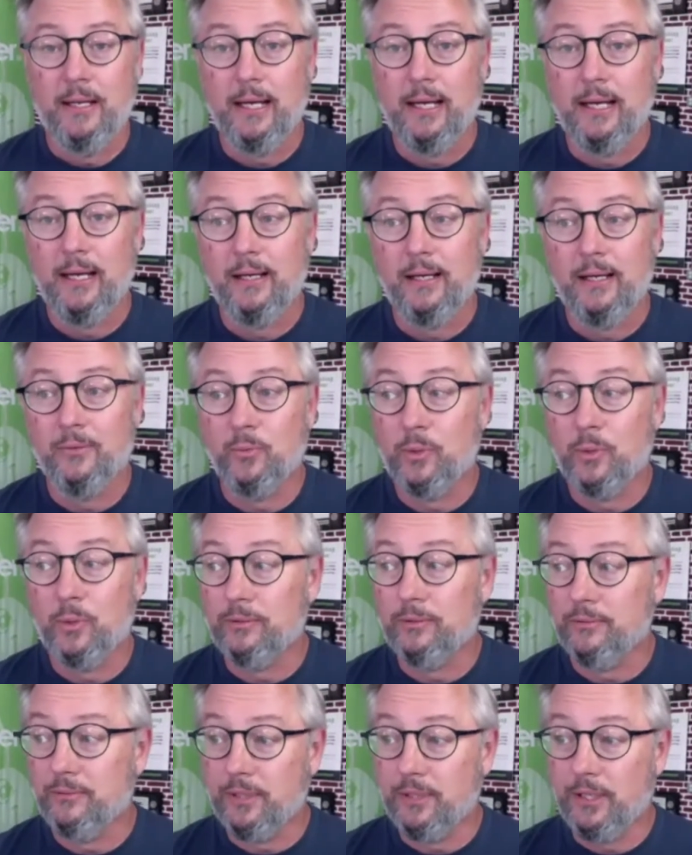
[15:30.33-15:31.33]
Uh,
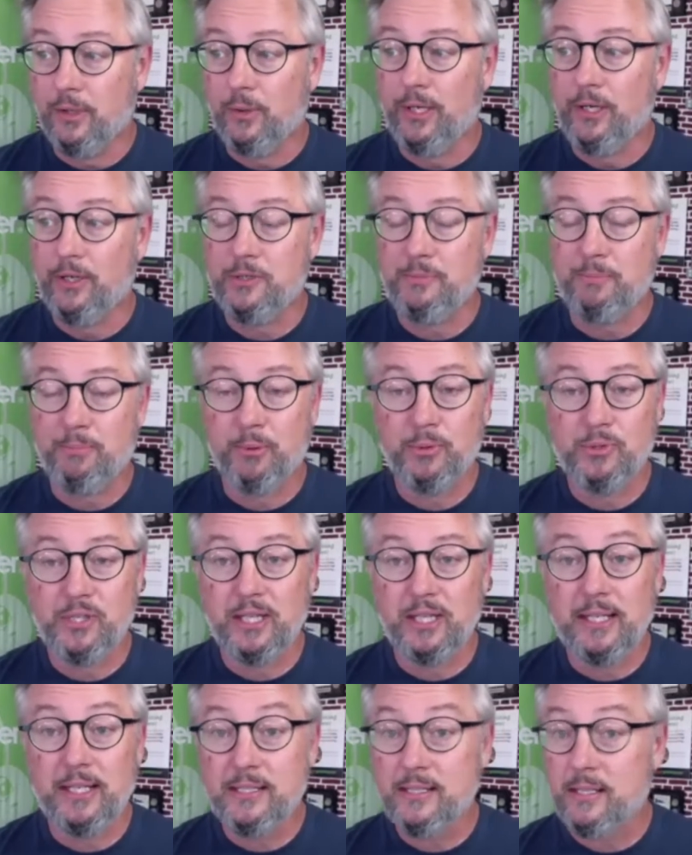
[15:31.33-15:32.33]
well, you know, here's Bruce
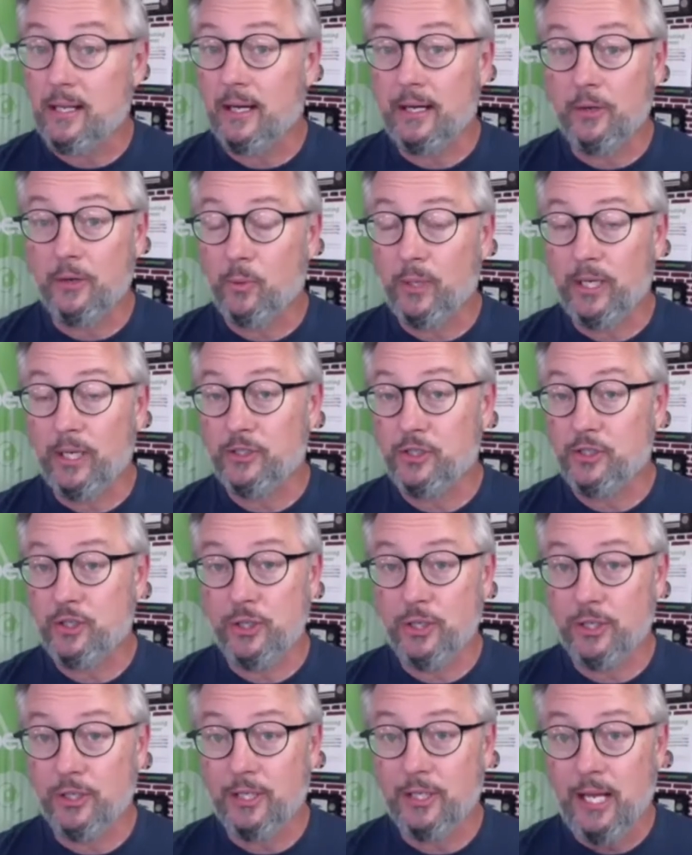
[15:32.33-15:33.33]
Lee studying Wing
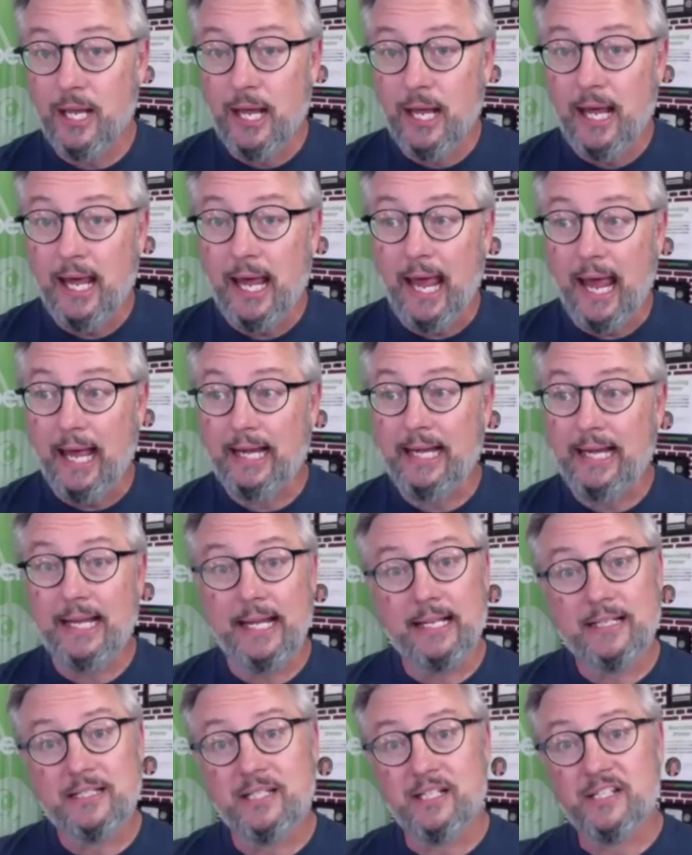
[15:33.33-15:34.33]
Chun, and he
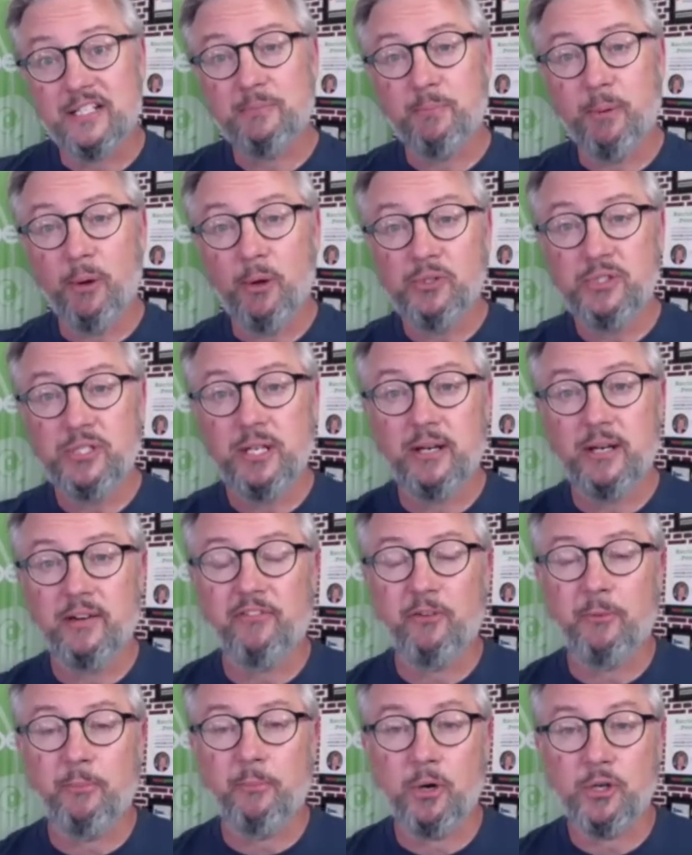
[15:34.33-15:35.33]
gets exposed to
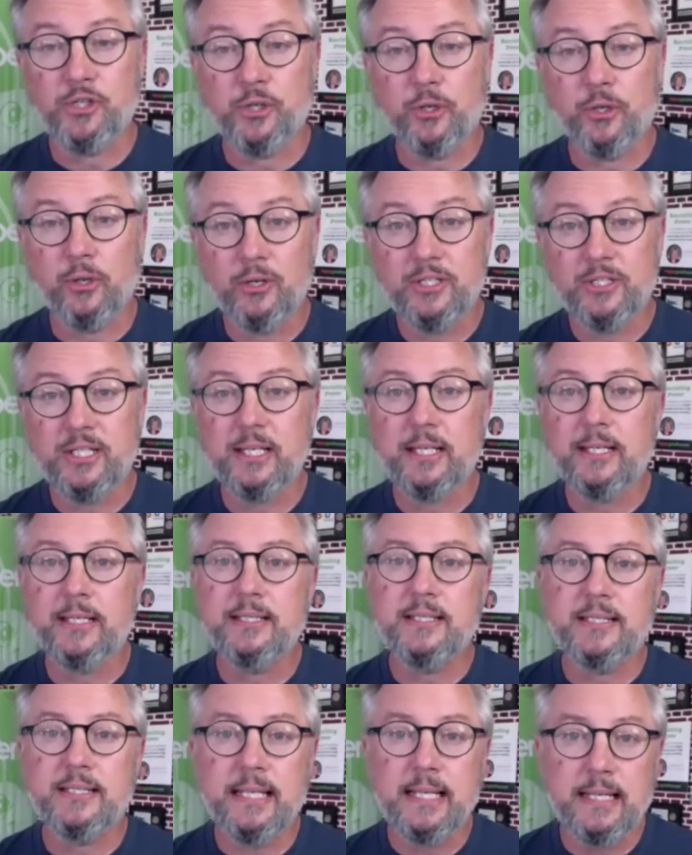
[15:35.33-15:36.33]
different martial arts and he
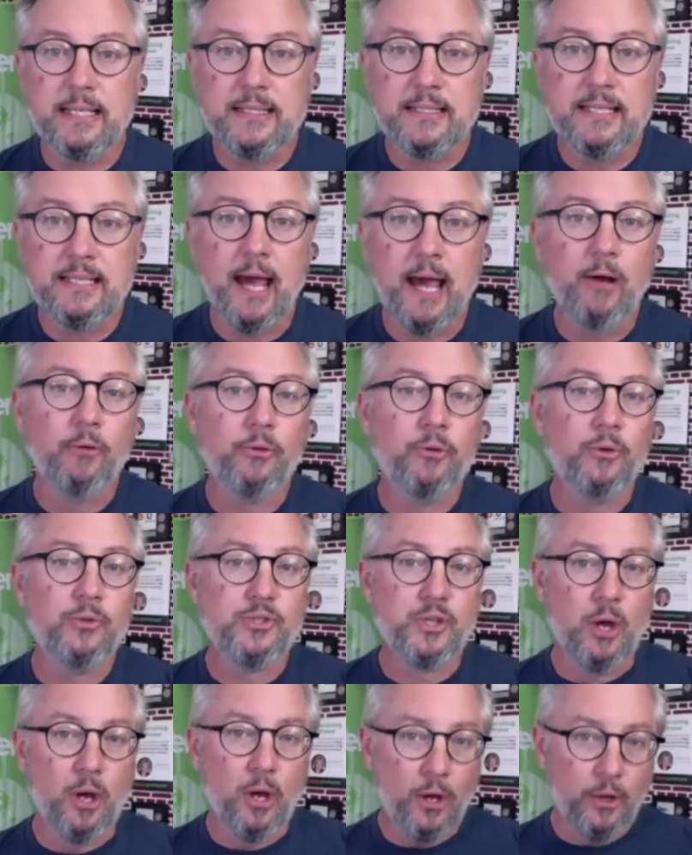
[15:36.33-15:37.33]
sees how those
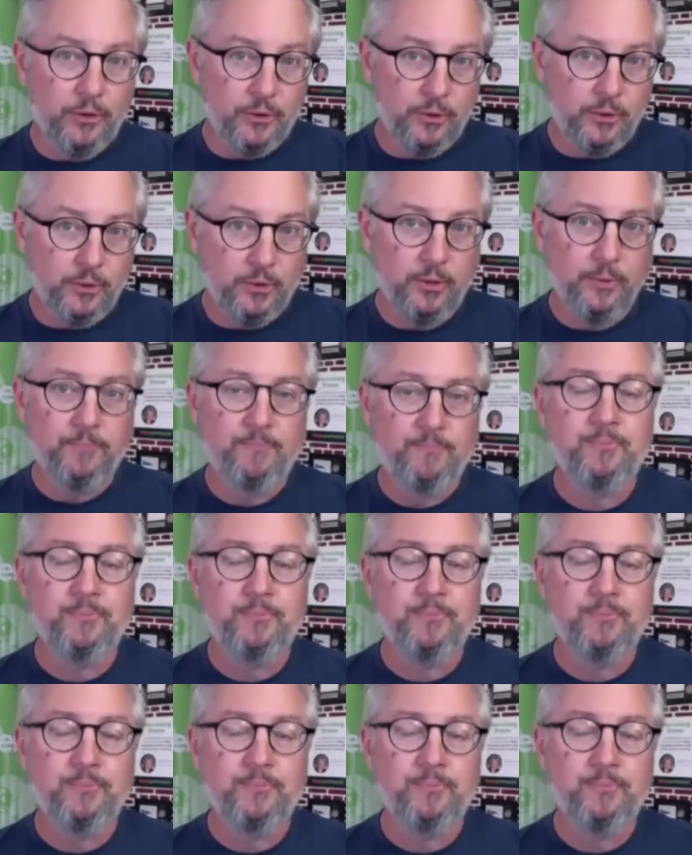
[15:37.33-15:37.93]
other